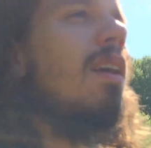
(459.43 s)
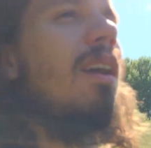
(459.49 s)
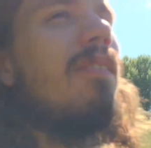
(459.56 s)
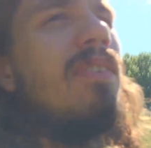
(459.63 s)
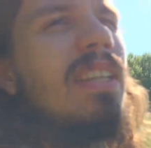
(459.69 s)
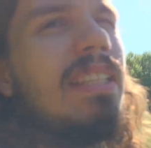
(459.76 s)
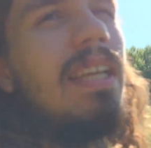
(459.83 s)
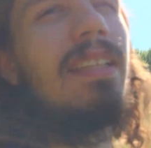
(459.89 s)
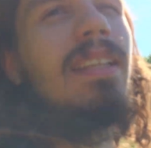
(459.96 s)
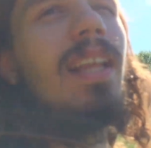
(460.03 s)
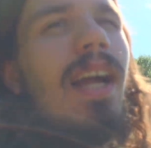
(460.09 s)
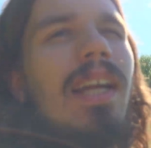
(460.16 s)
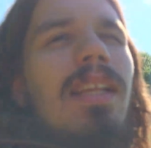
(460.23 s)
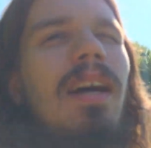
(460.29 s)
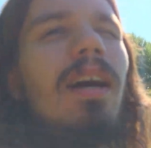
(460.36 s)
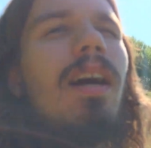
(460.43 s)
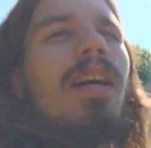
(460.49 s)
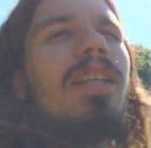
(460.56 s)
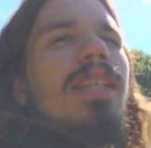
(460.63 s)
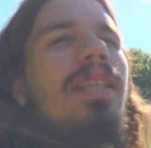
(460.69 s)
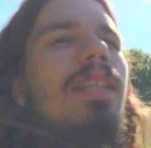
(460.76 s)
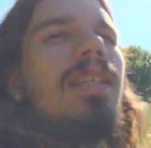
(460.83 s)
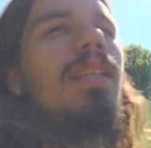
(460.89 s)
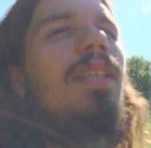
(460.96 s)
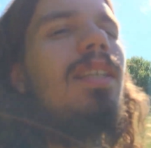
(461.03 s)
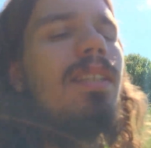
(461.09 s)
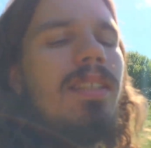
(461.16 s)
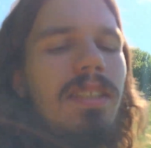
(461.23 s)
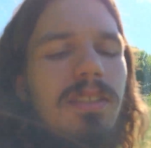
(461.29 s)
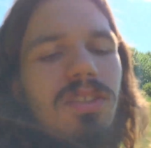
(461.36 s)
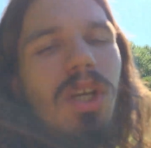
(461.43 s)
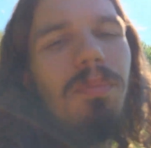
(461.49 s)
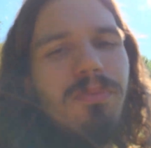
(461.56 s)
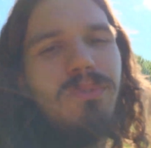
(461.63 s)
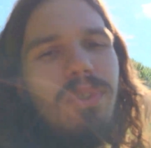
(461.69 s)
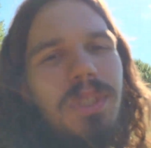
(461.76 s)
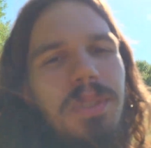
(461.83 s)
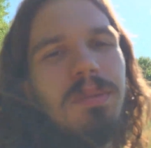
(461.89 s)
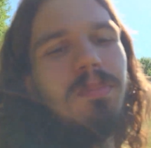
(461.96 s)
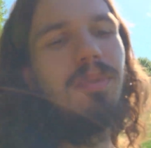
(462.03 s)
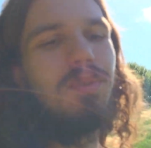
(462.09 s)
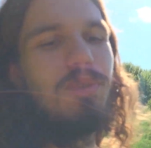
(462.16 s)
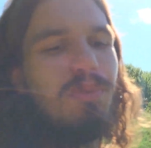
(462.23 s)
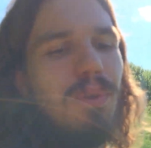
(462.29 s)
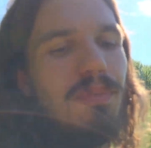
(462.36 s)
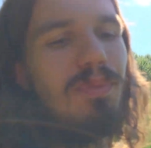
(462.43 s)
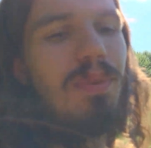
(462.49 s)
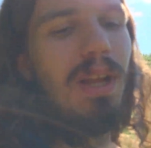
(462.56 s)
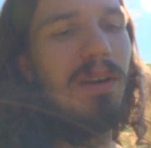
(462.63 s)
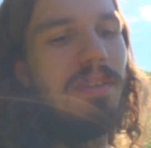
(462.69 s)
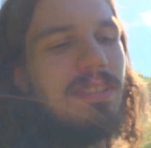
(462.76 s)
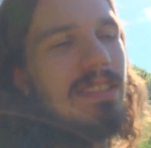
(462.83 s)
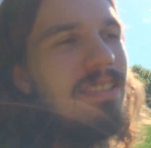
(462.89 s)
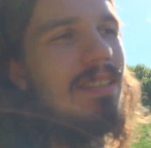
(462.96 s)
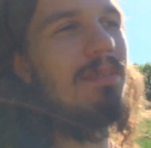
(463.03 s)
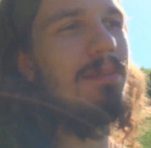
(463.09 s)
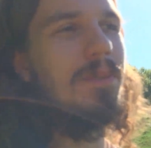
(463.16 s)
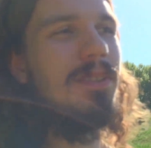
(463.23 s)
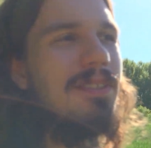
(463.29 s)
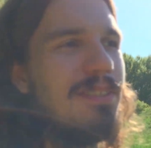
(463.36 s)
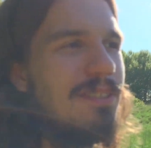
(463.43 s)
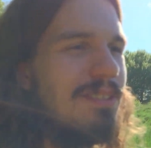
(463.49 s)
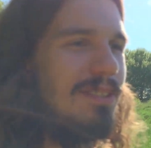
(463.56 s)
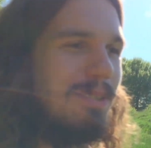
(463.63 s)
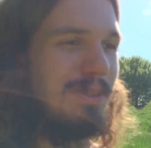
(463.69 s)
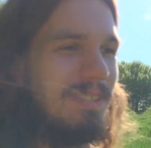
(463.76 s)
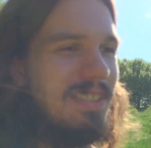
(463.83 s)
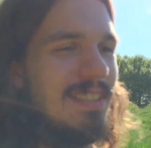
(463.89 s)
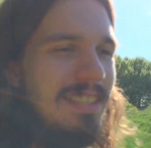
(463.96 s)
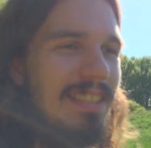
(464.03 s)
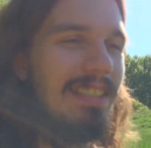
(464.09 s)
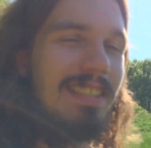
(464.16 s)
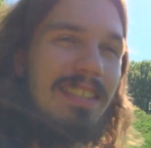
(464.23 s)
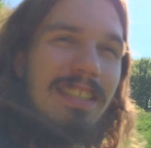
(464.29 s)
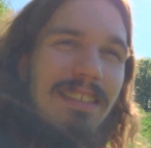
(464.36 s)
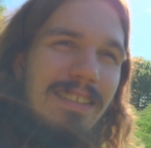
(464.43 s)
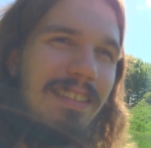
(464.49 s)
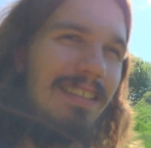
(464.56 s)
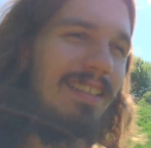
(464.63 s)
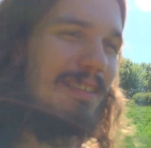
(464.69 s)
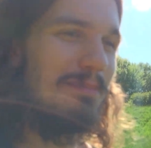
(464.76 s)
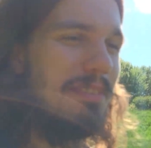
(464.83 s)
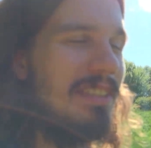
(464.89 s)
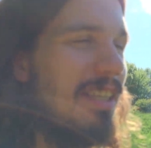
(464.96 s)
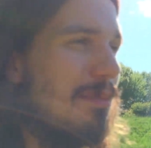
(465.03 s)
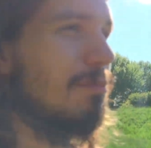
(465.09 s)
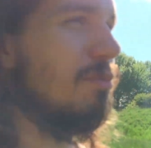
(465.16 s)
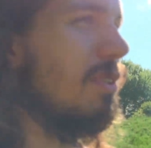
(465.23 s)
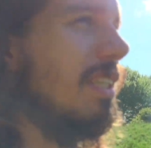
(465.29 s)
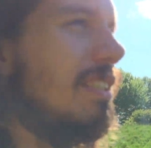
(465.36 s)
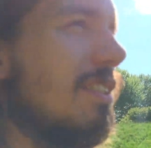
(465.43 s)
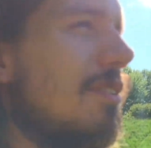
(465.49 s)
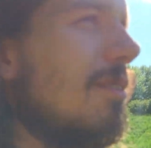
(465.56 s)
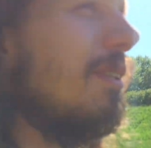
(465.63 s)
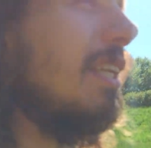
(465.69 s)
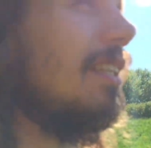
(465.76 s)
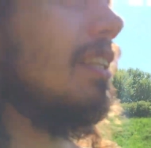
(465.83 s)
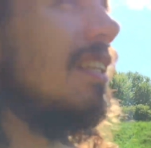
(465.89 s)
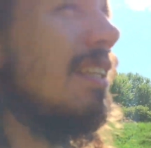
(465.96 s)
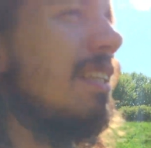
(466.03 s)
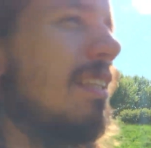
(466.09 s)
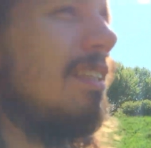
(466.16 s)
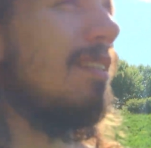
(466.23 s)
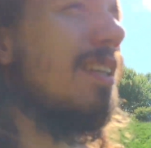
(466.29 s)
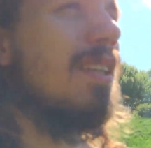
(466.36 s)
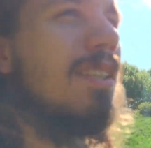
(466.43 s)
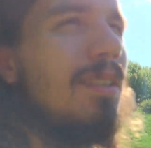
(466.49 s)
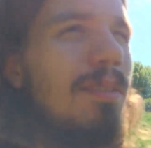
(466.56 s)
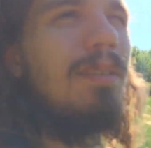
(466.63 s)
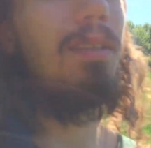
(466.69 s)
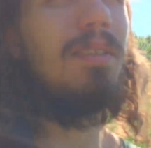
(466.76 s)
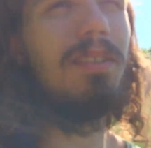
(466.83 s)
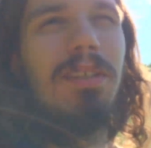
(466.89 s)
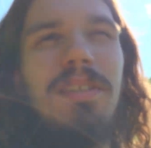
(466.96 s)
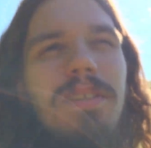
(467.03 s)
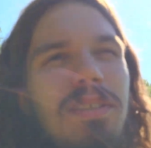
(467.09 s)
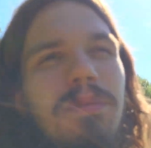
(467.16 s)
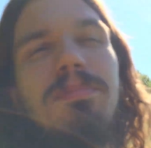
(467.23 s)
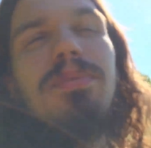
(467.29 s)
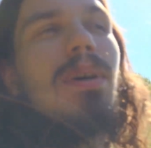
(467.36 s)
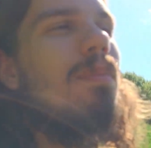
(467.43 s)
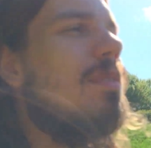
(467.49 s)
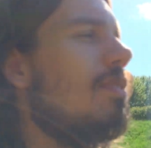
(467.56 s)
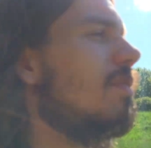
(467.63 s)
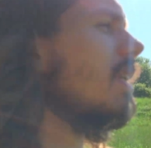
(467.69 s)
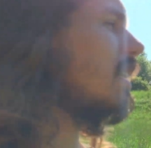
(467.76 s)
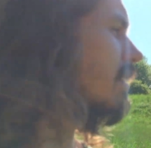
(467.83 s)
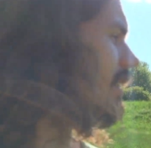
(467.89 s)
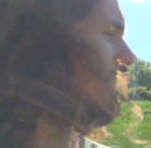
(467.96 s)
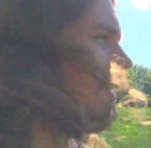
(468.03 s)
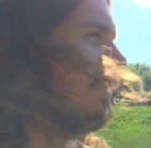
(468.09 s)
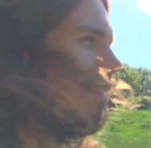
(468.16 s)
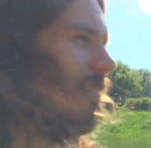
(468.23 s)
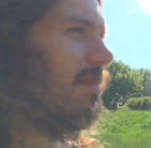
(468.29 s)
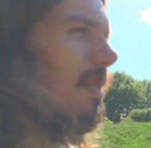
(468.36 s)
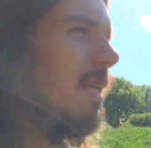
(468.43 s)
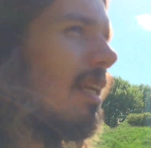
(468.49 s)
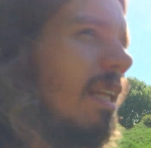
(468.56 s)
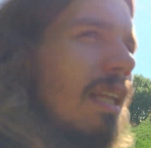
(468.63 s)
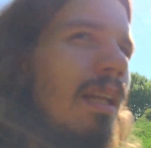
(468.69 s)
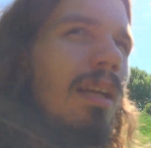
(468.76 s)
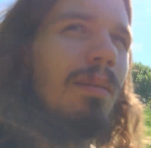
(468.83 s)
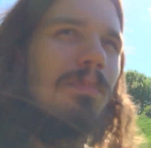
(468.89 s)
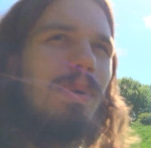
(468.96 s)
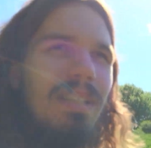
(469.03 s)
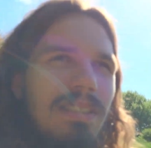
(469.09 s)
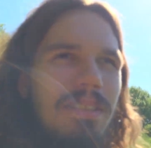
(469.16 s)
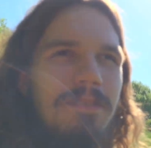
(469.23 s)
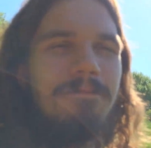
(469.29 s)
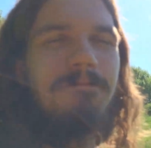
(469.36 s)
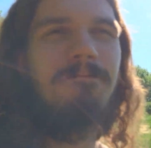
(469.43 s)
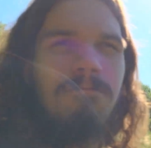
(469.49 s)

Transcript: I think dandelions are easy in top 3 beautiful flowers in the world. So I'm strange, I know that. Or I'm probably strange, I guess. But